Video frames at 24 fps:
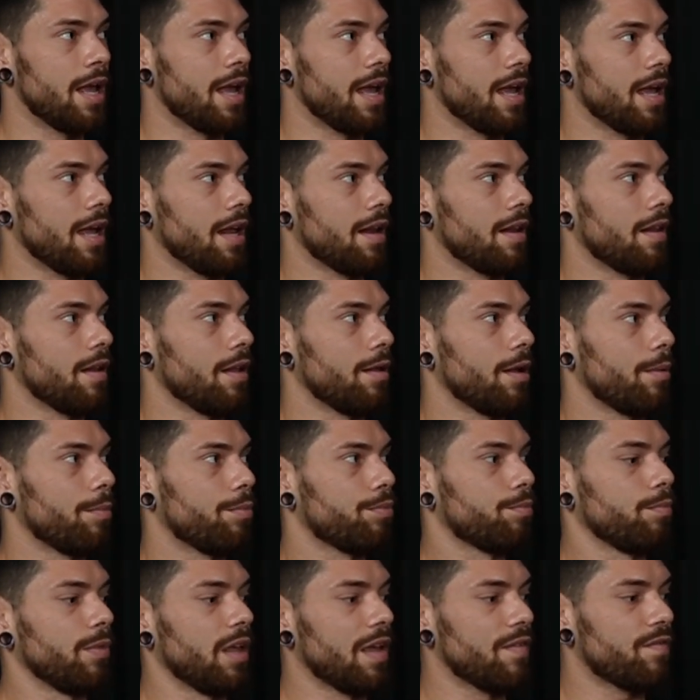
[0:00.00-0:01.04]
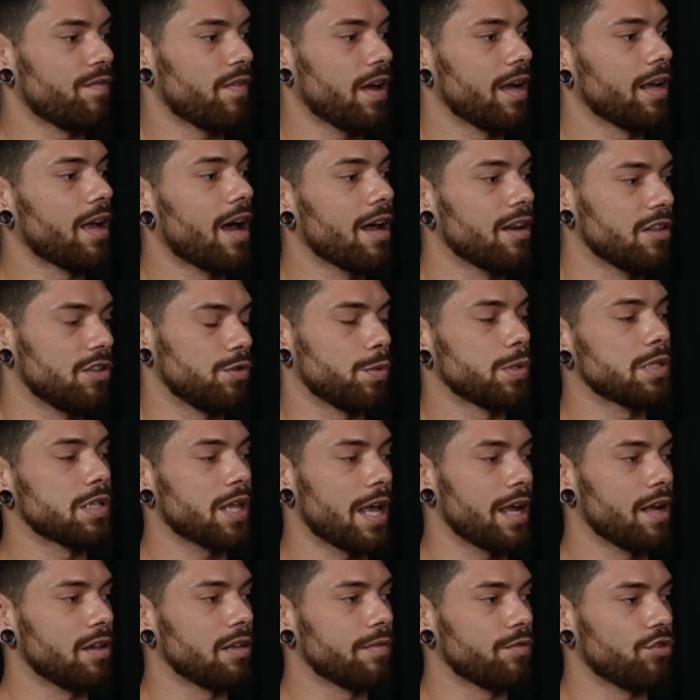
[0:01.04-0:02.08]
and if I got into a
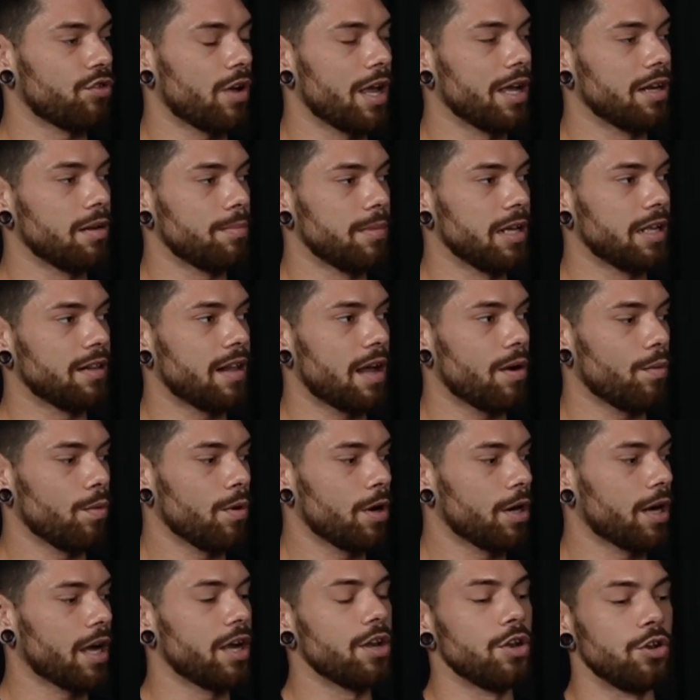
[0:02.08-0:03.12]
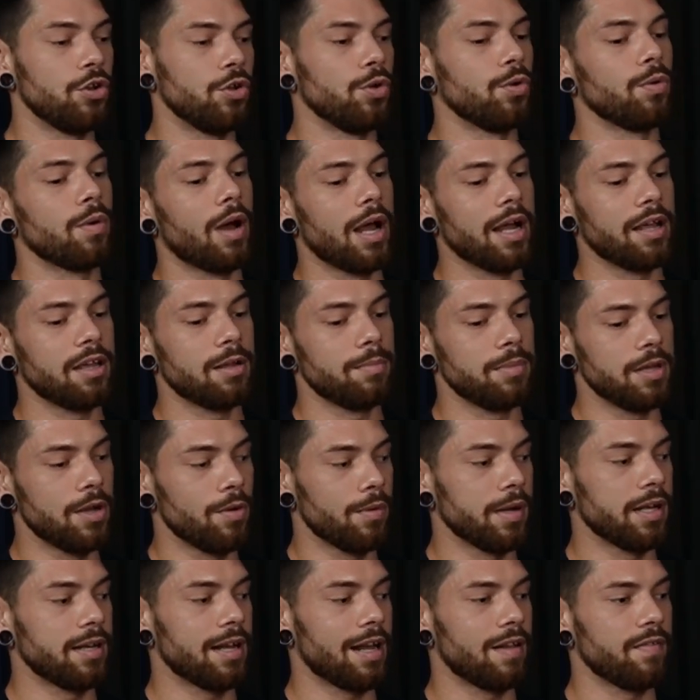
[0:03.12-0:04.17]
cycle of trying to make that work, I knew I could be
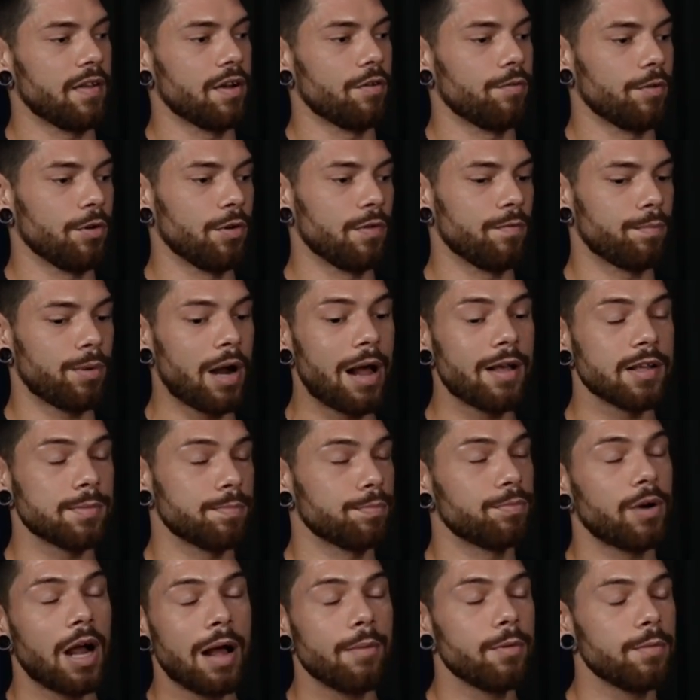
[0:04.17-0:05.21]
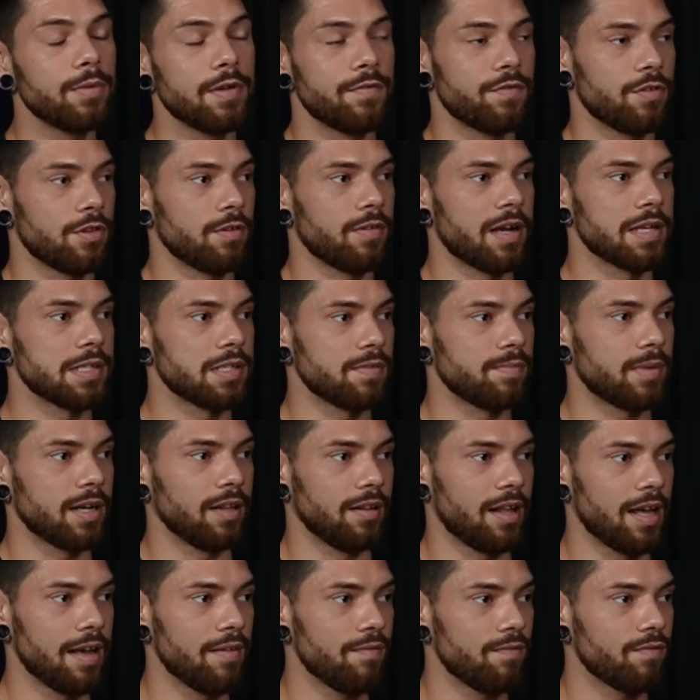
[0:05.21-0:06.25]
going down that road probably for the rest of my
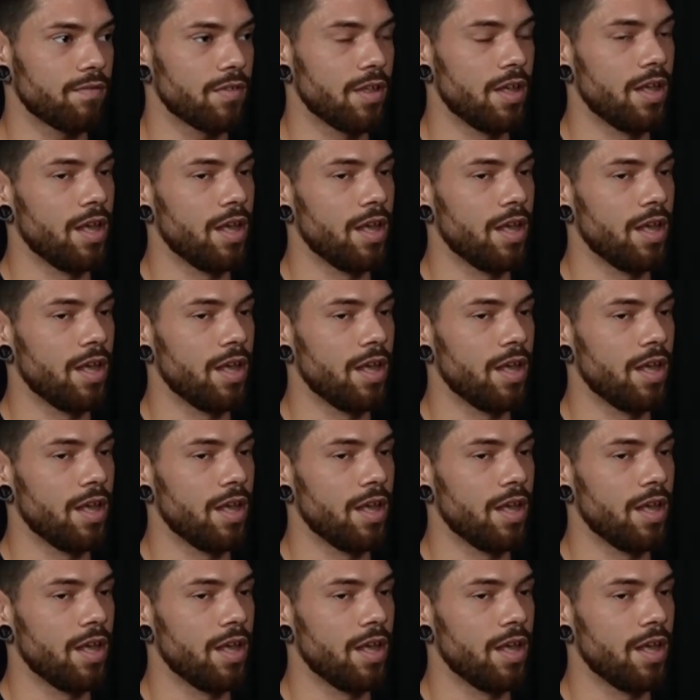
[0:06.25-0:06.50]
life,